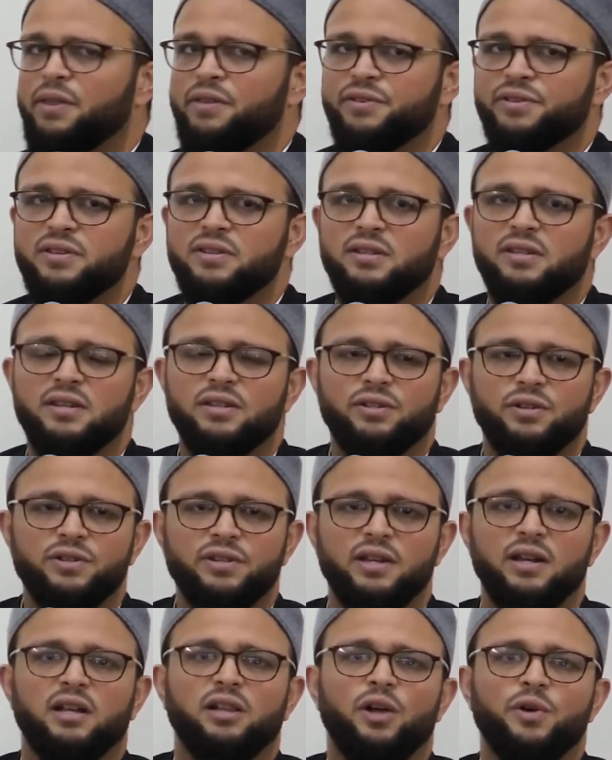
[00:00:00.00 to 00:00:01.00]
Brothers and
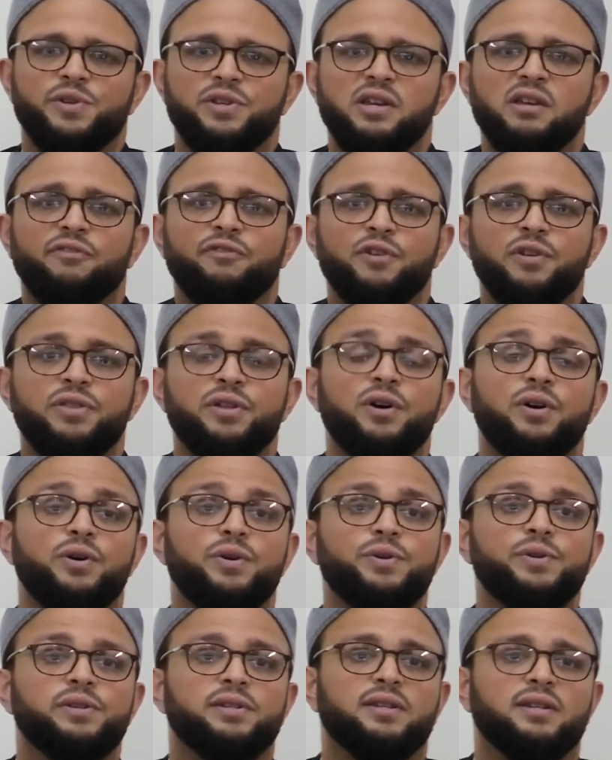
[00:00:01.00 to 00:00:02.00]
sisters, in closing, for
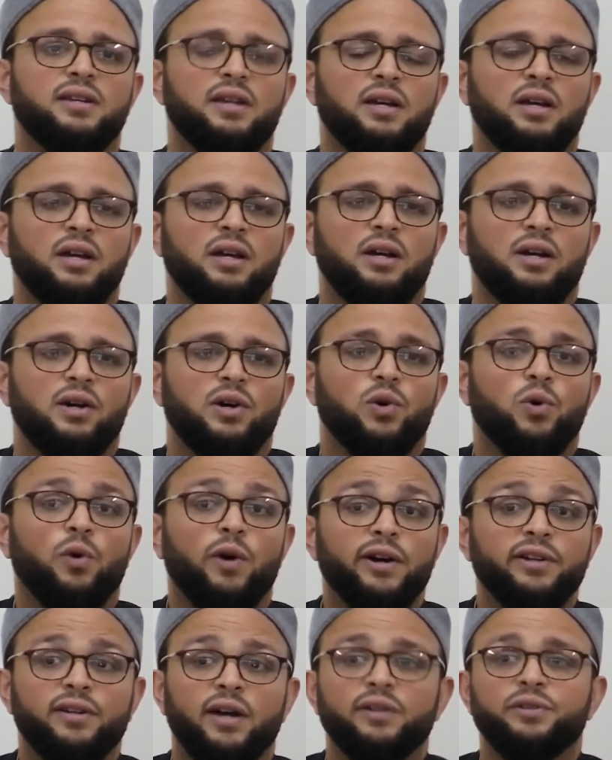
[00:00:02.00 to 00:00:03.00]
those
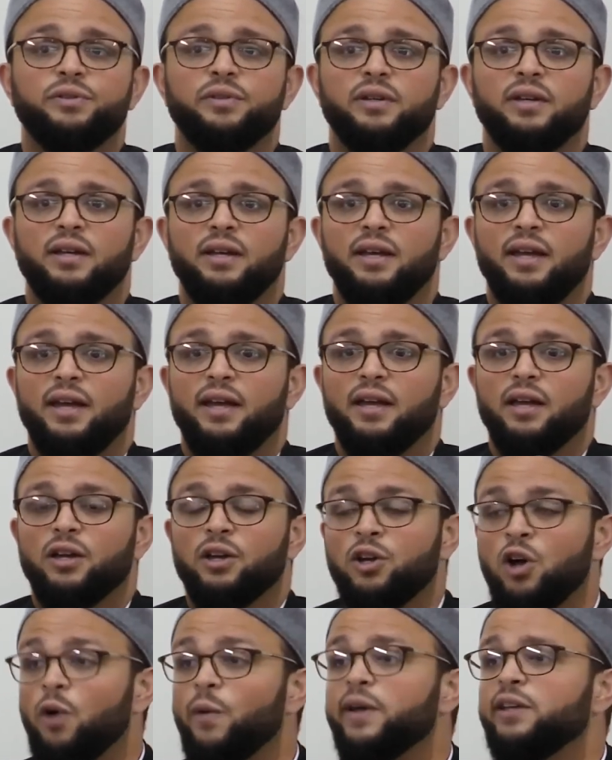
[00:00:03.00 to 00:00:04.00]
who are not
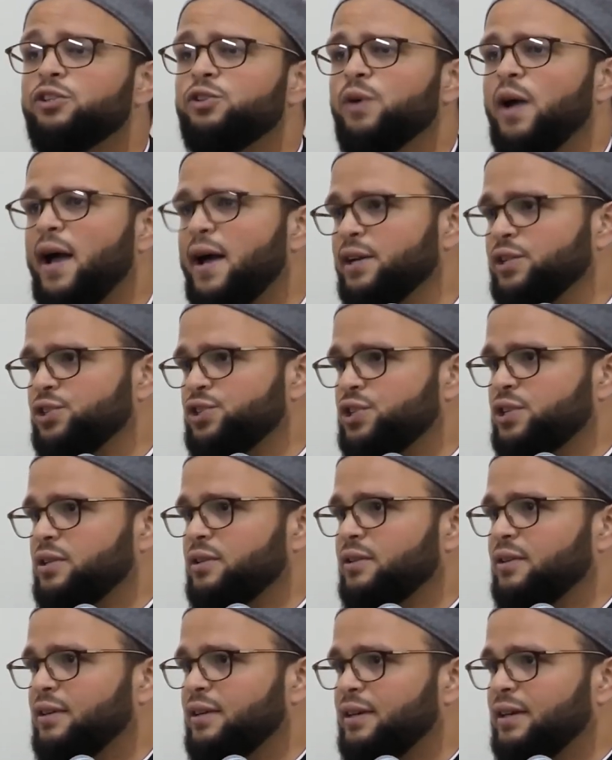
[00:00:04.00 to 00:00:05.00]
going to
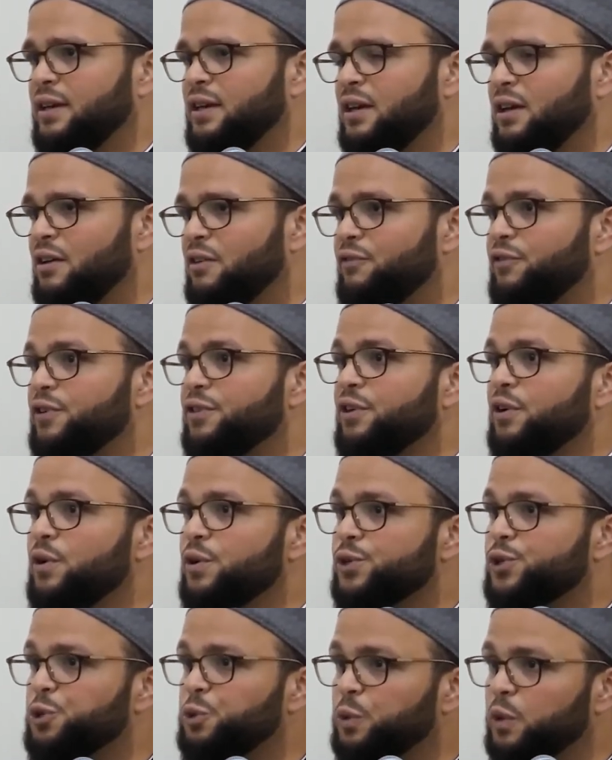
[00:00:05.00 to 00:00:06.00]
Hajj, for
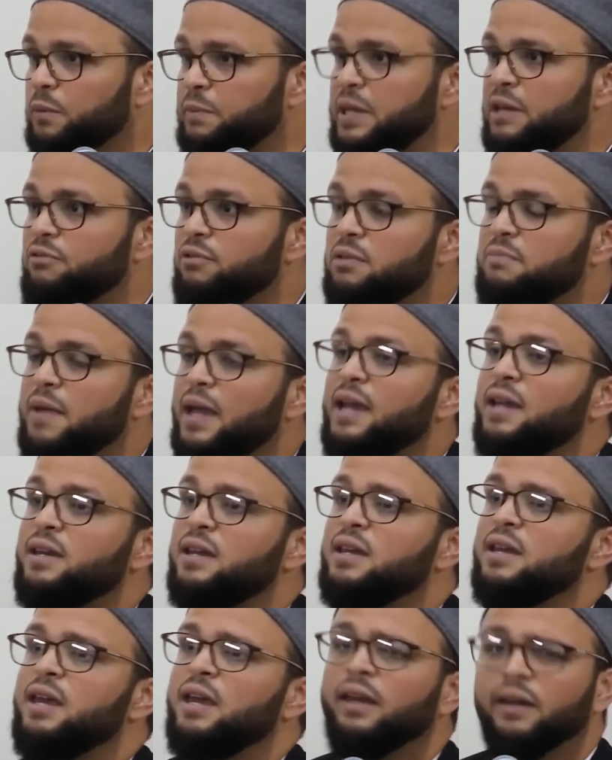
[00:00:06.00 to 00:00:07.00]
those who will be
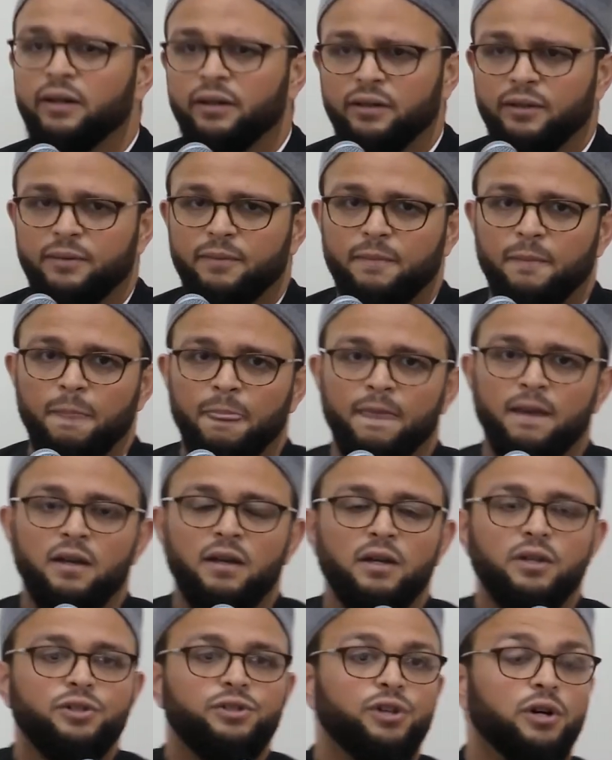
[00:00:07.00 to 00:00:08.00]
remaining here,
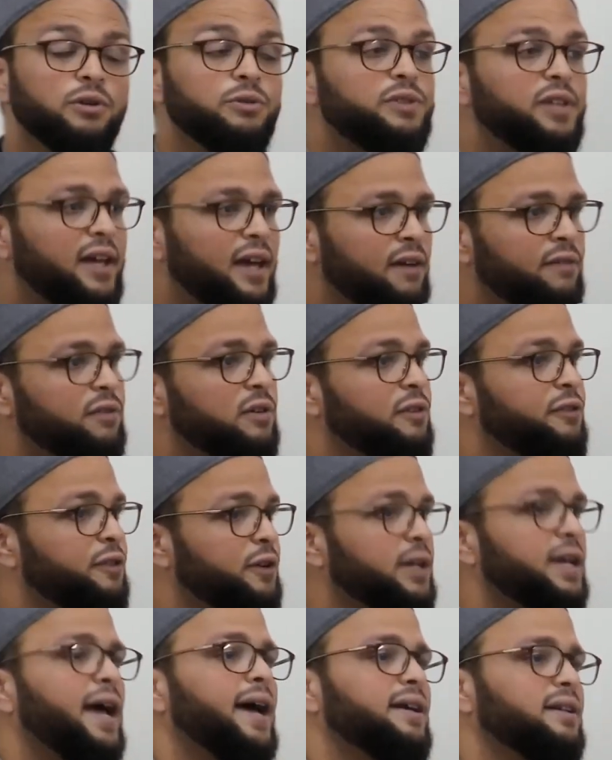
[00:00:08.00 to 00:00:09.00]
don't ever
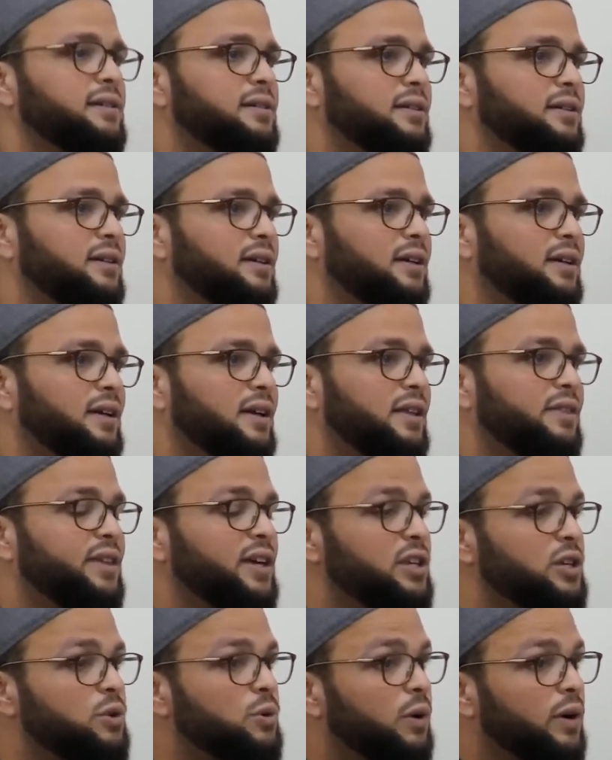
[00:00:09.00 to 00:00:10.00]
forget
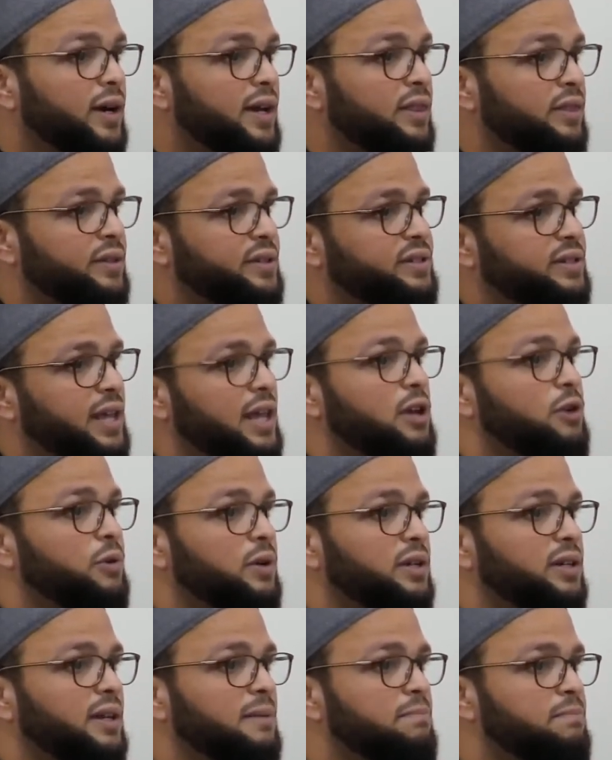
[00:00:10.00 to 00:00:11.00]
that you are in the
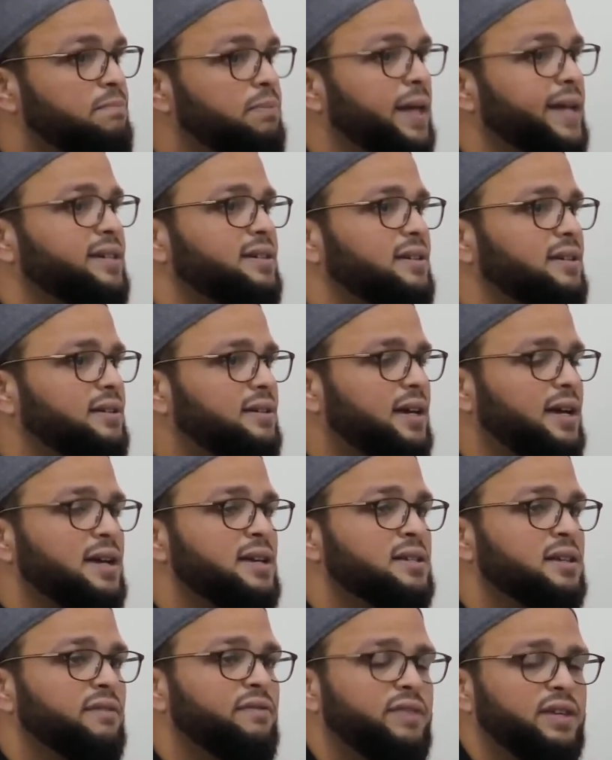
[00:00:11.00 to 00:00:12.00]
sacred and blessed
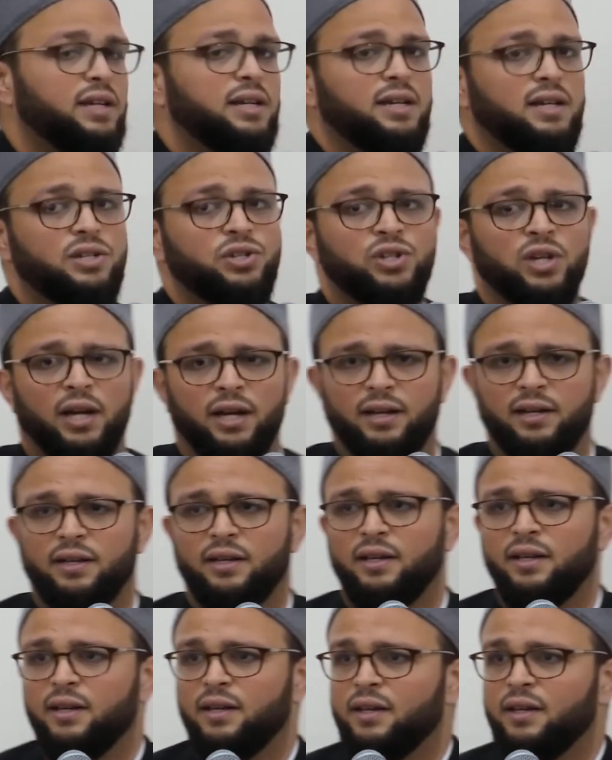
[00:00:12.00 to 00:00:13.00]
days of Dhul Hijjah.